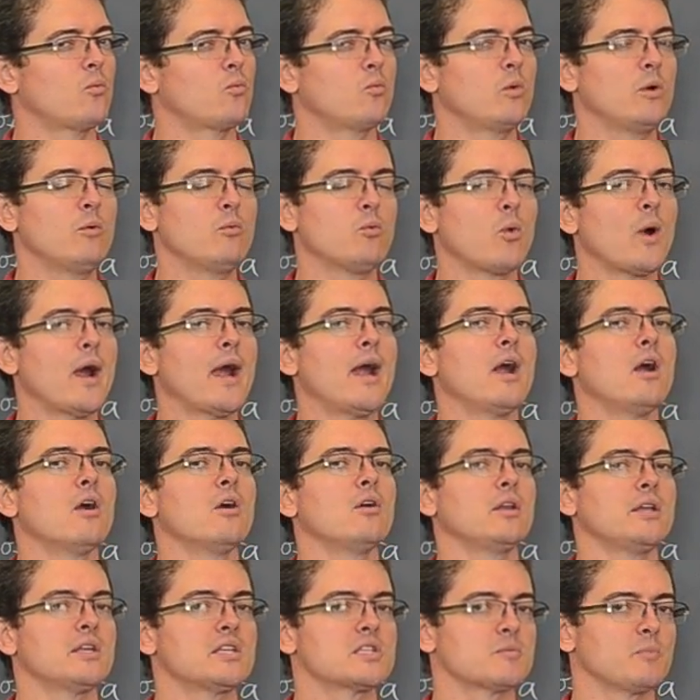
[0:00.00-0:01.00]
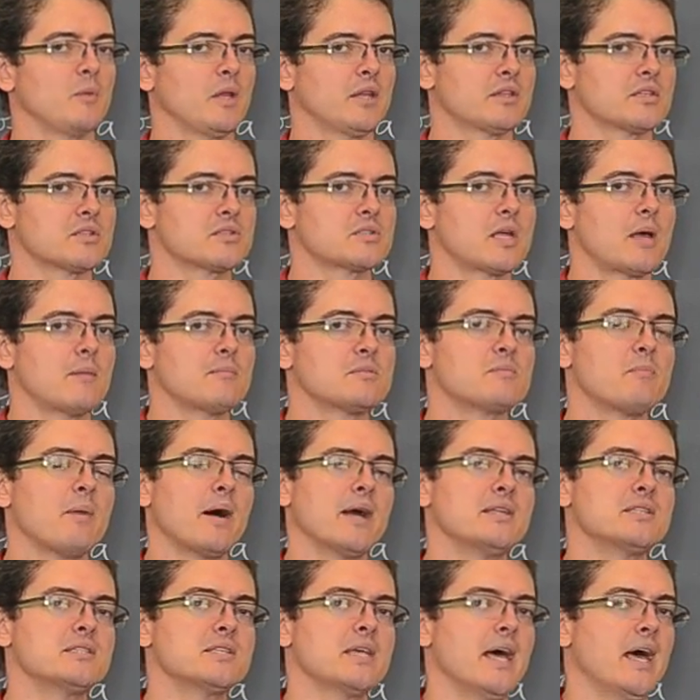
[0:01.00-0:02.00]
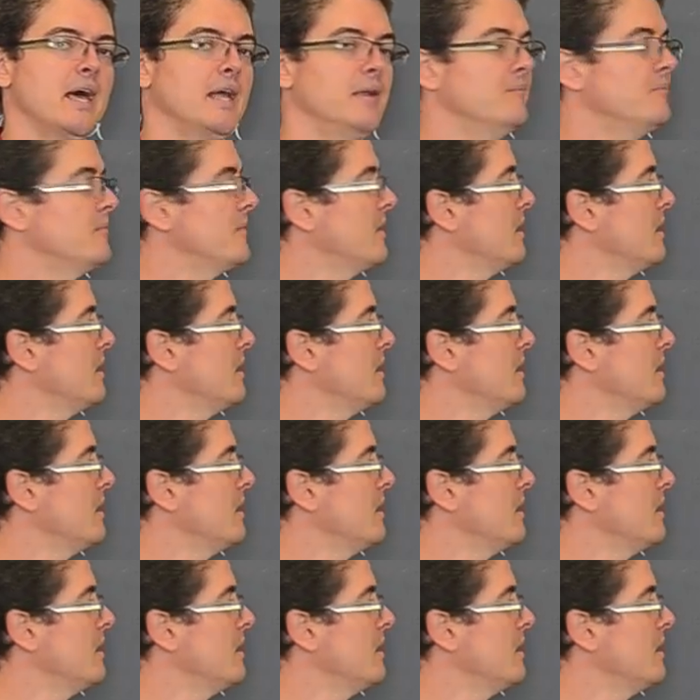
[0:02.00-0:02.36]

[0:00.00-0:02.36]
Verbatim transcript: we rarely split the stems by 10.